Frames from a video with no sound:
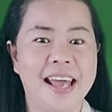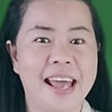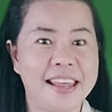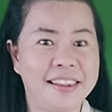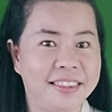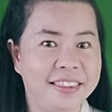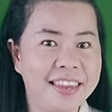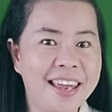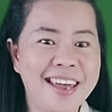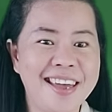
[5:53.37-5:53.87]

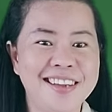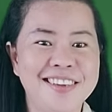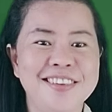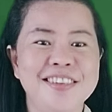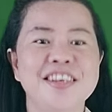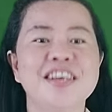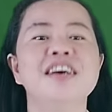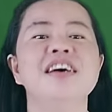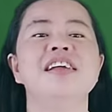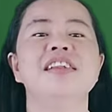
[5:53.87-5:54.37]
and
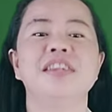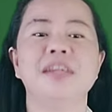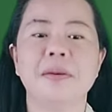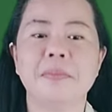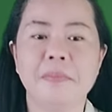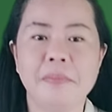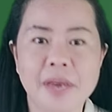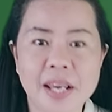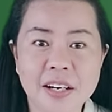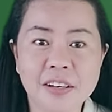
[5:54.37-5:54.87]
then the
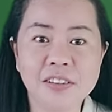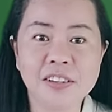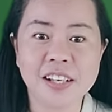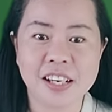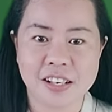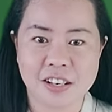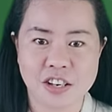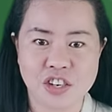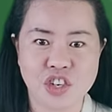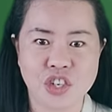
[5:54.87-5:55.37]
middle
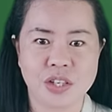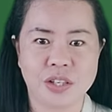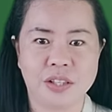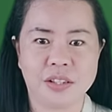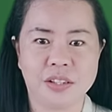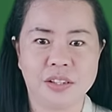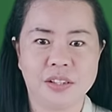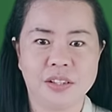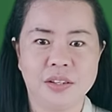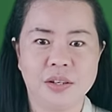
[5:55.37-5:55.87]

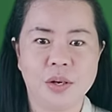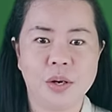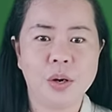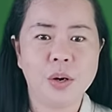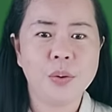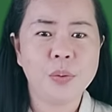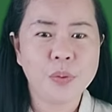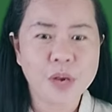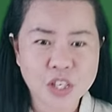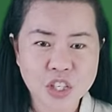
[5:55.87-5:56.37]
initial,
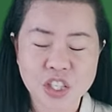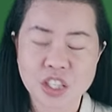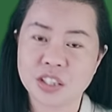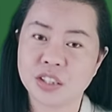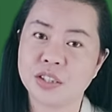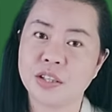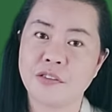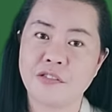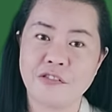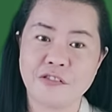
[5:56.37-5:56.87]
which
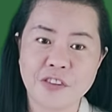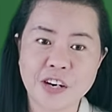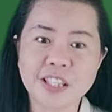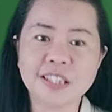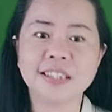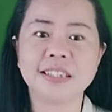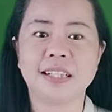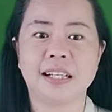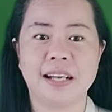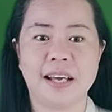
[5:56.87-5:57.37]
is the
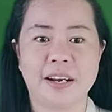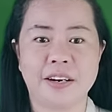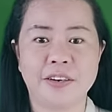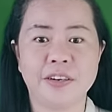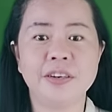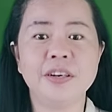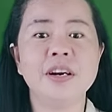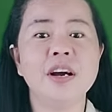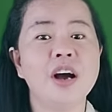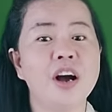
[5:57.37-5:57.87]
first
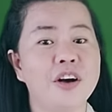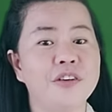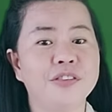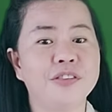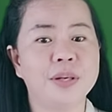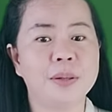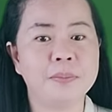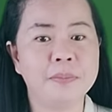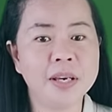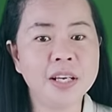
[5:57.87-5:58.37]
letter of
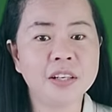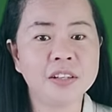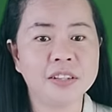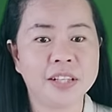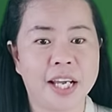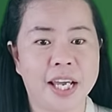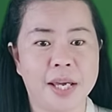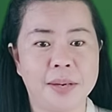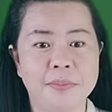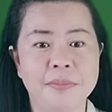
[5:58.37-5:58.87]
the middle
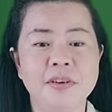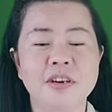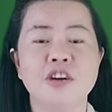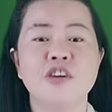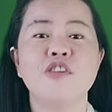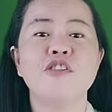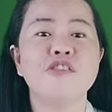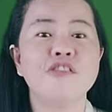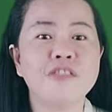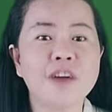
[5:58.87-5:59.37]
name
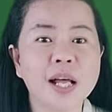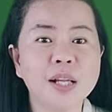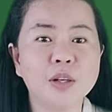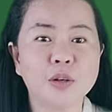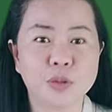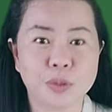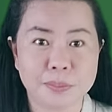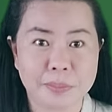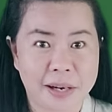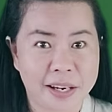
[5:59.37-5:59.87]
followed